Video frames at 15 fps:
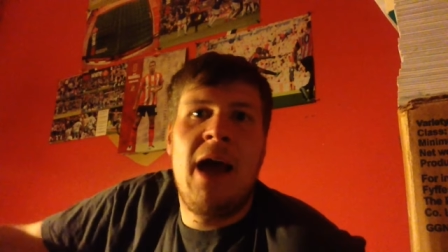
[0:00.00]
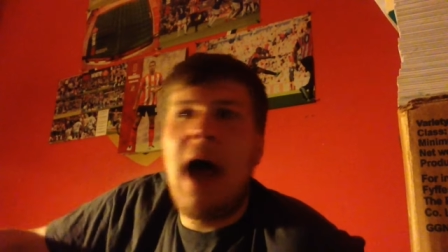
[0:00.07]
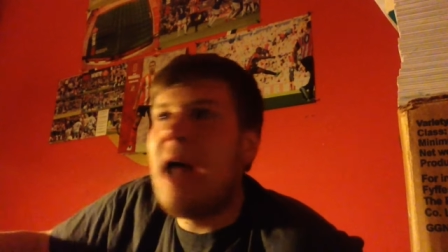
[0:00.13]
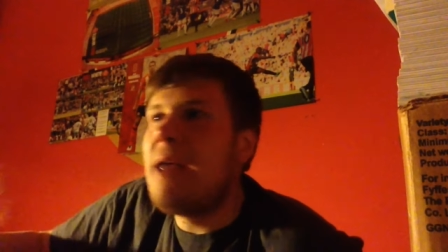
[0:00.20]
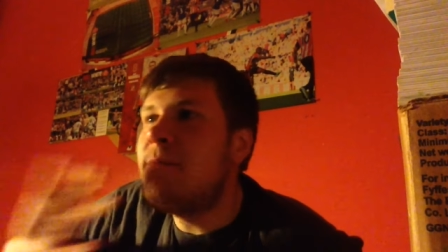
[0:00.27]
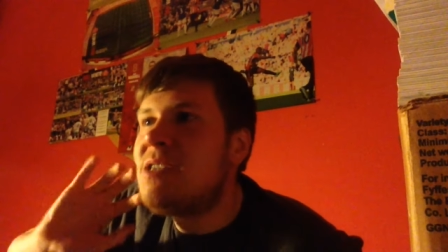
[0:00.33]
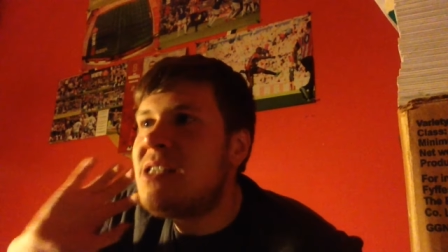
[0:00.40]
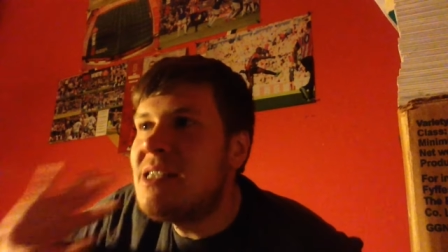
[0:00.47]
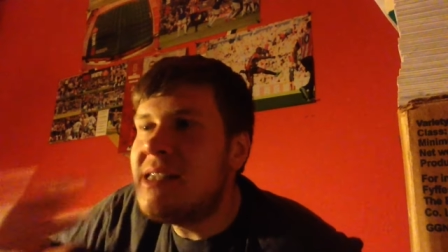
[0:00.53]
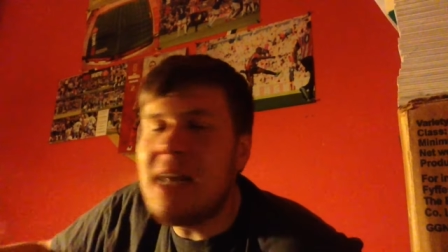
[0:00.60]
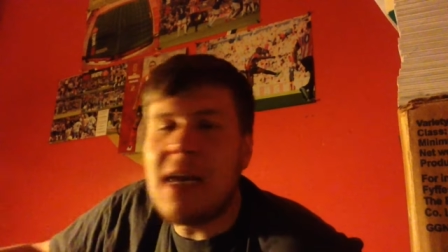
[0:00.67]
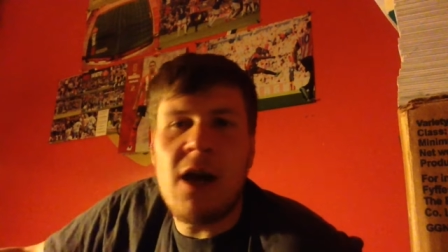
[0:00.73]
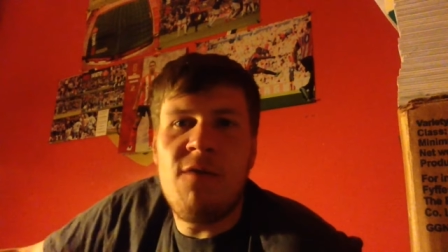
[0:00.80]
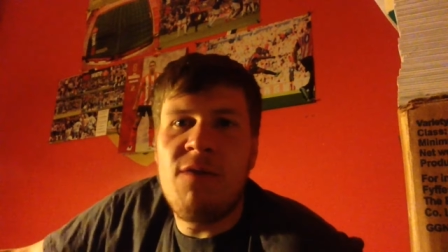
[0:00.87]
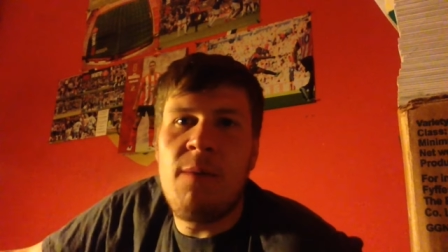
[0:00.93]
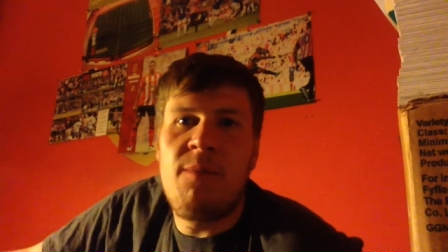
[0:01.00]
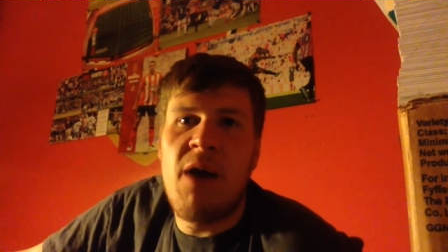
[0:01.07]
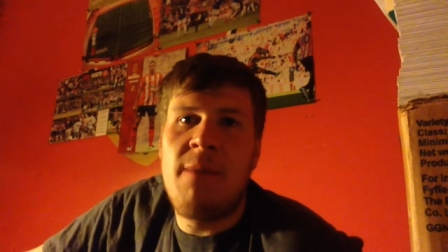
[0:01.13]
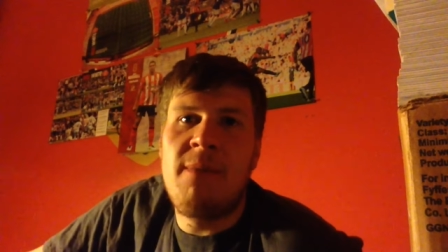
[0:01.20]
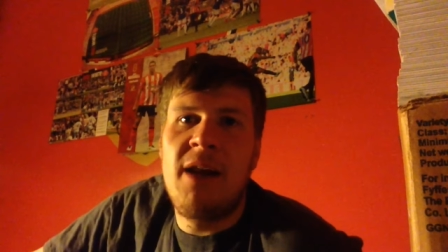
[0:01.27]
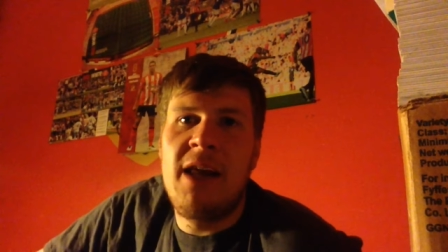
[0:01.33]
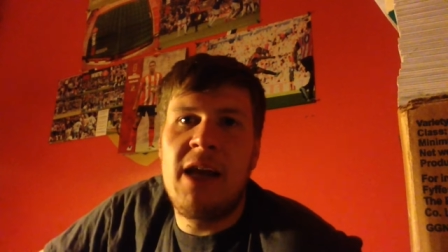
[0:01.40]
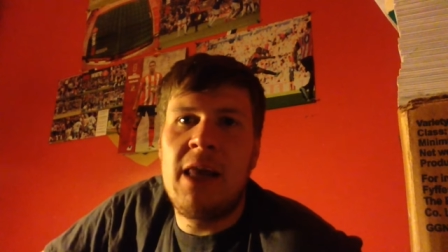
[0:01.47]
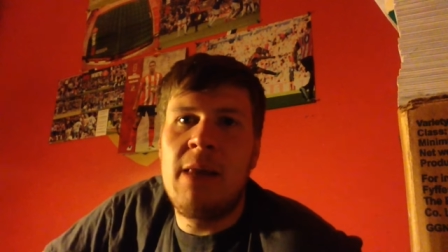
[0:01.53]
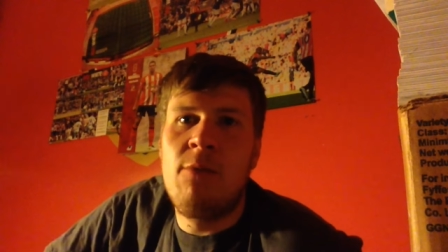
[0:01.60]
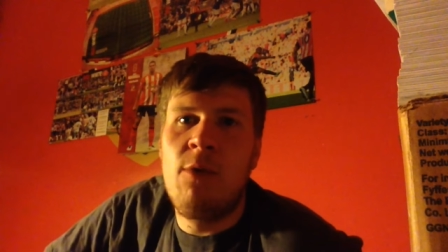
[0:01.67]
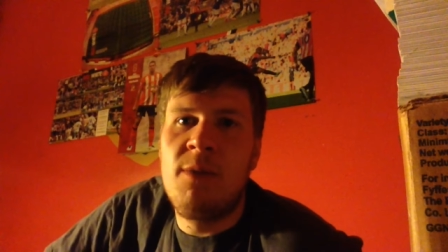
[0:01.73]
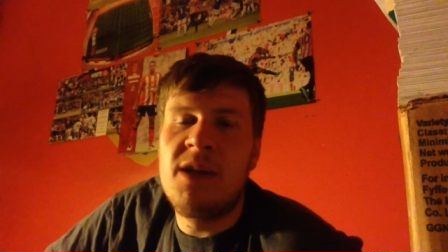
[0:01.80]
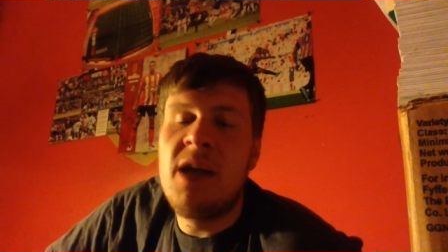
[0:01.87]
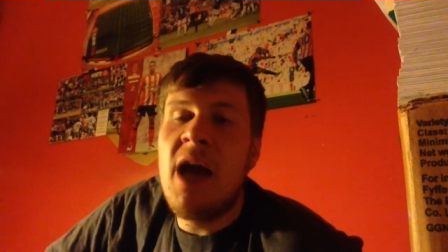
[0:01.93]
I'm sick of the Premier League at the
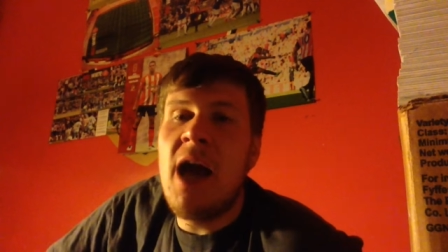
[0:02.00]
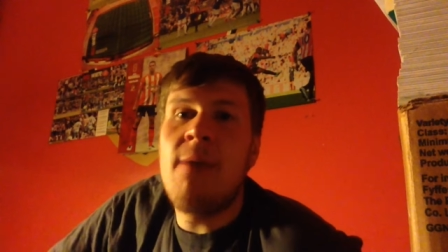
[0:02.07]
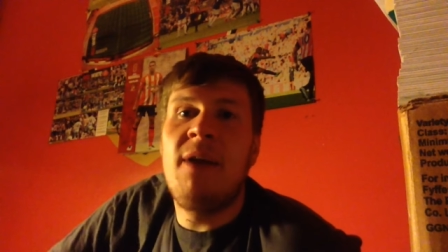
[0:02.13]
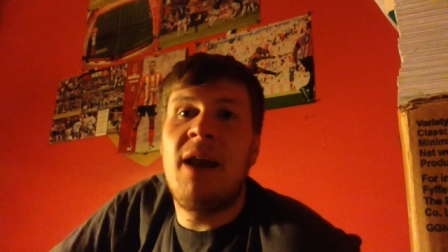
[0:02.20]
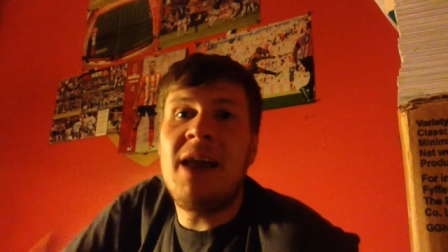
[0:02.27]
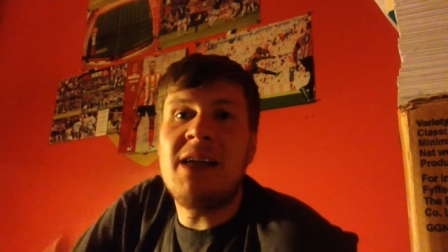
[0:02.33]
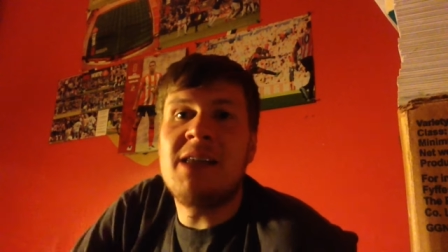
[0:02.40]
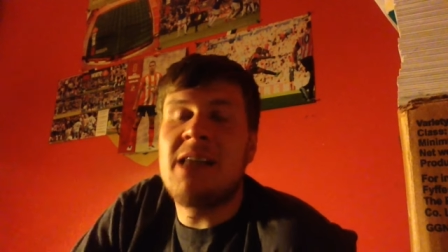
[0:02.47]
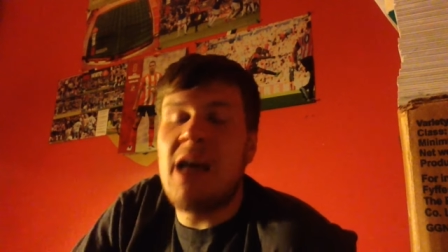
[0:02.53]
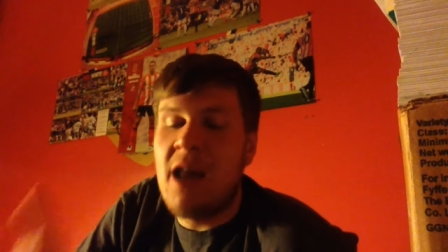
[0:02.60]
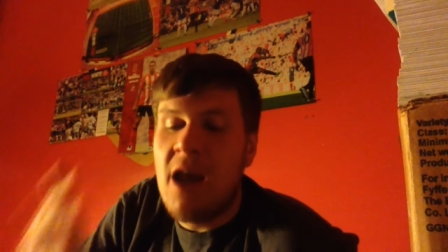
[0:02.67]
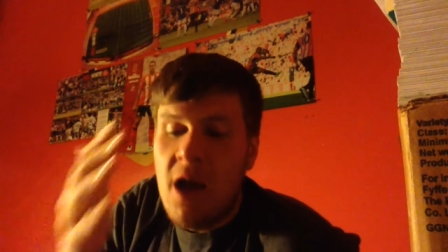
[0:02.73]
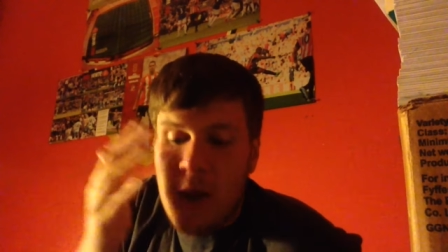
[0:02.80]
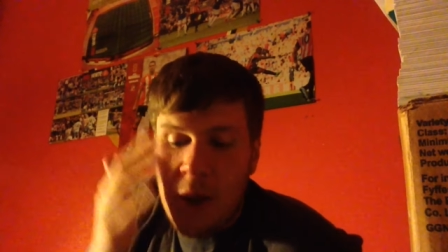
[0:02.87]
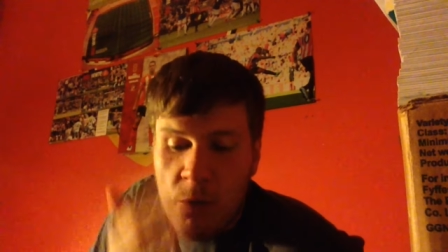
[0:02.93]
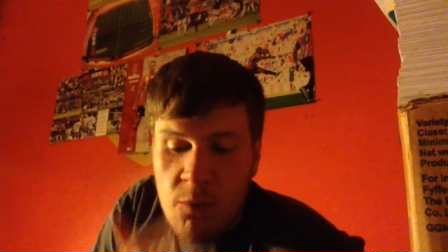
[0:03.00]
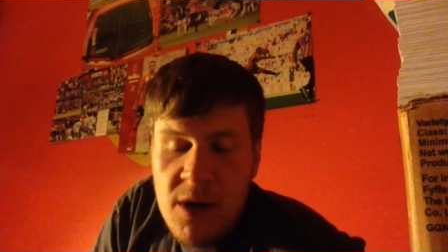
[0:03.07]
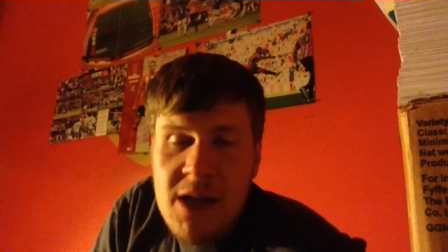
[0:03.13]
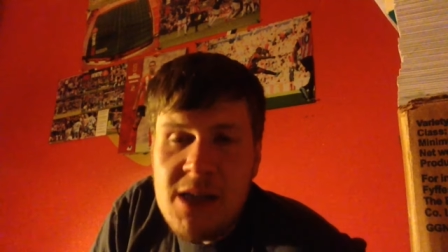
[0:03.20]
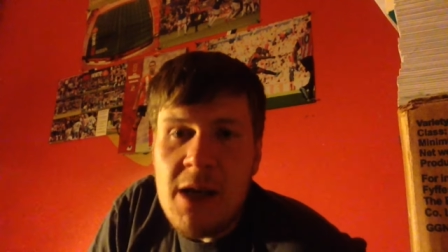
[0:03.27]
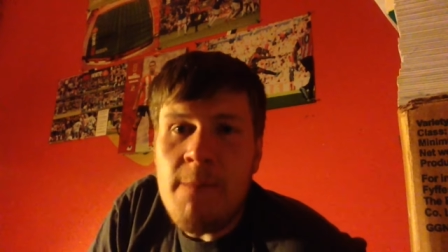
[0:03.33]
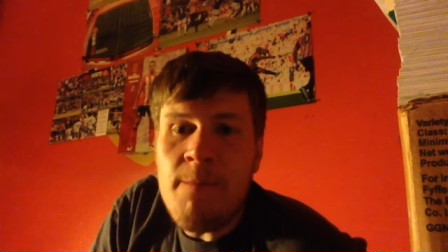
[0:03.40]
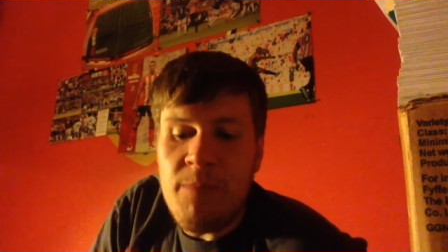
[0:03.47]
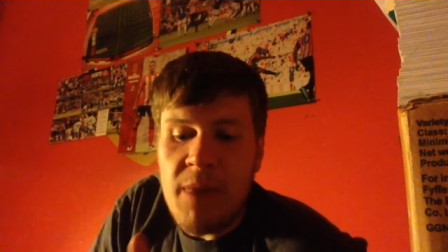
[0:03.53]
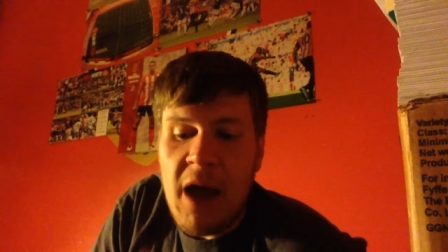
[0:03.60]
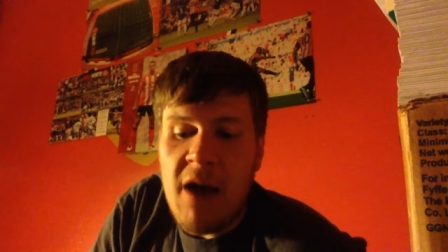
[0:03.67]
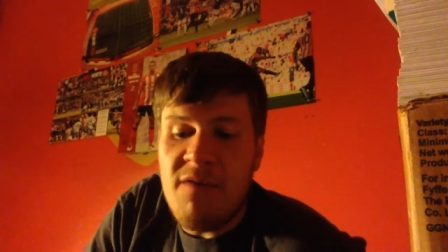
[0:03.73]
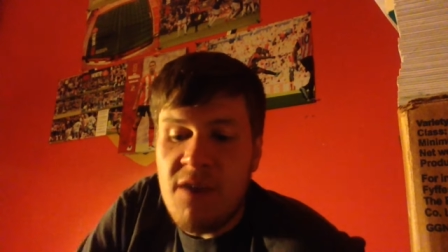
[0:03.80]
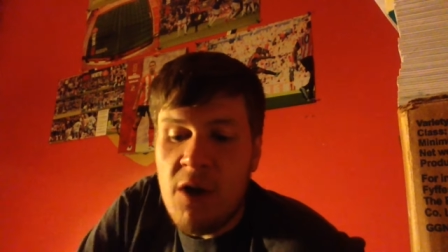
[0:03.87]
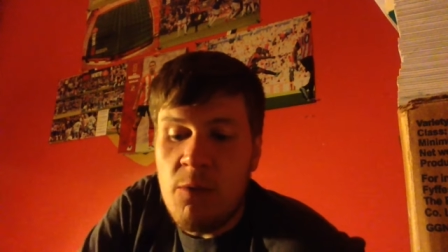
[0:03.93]
moment. Anyway, like I said, the reason
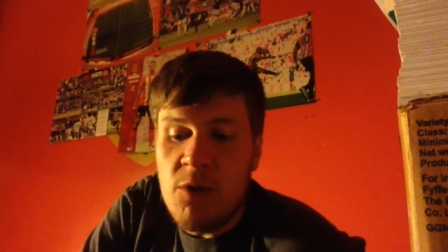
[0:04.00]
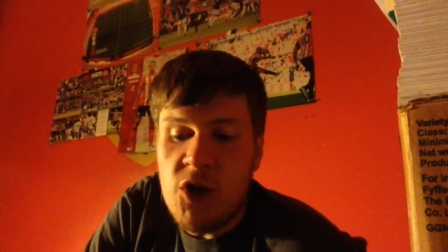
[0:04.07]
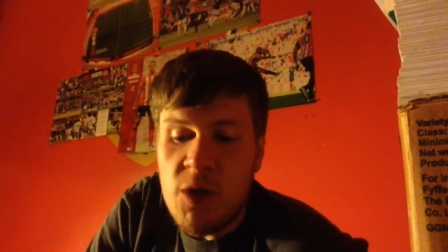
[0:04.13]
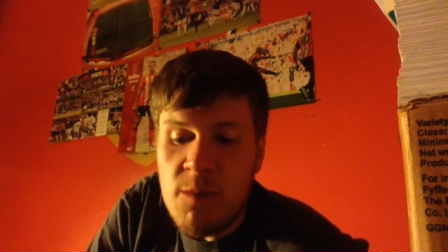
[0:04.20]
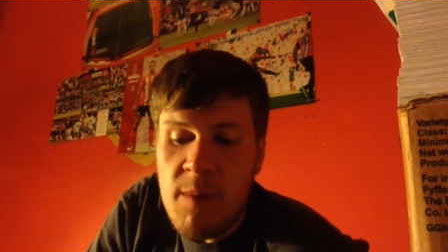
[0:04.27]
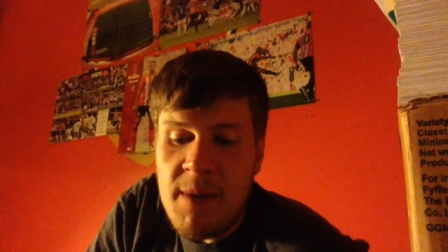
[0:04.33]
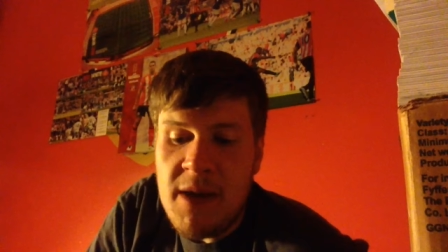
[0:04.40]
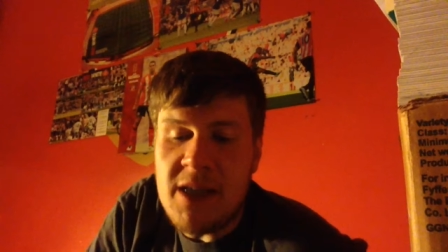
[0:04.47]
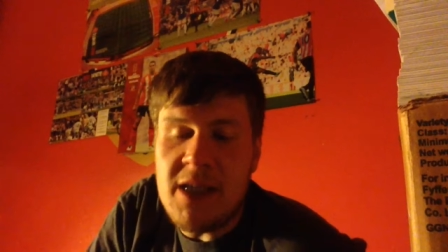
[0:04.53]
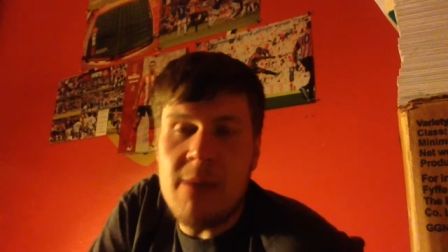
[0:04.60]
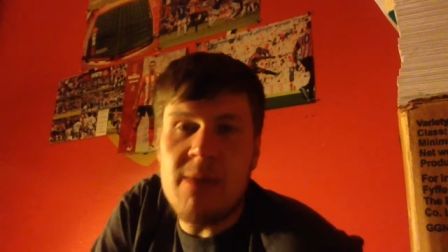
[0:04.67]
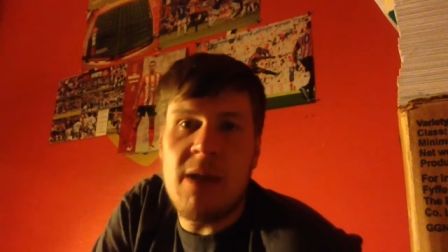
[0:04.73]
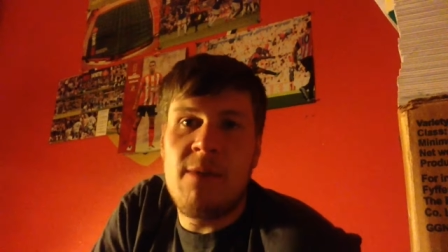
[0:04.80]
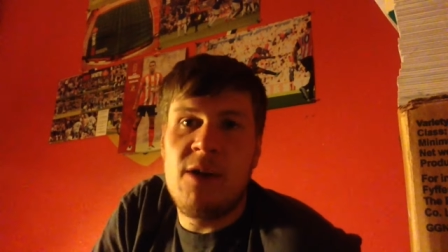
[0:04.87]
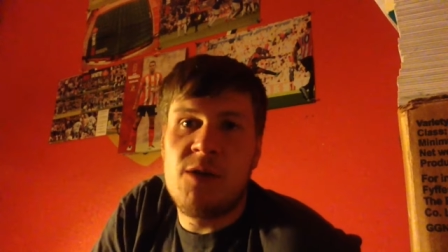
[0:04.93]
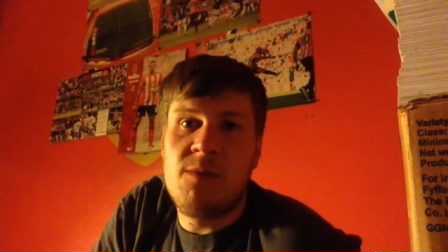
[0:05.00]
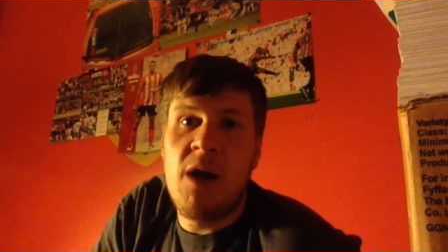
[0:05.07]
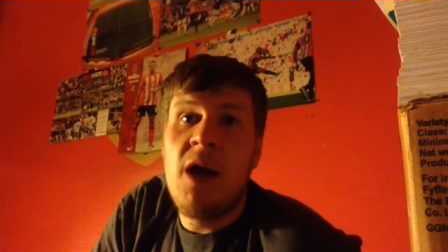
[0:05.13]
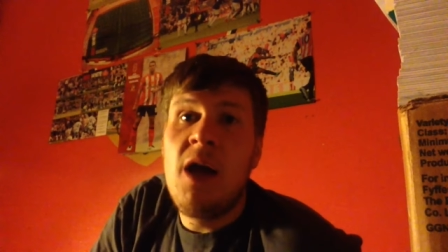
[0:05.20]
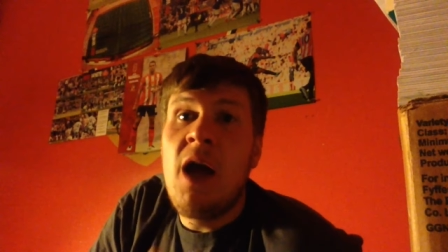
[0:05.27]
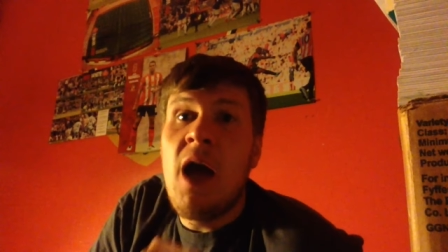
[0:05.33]
I feel we should be beating teams like Middlesbrough,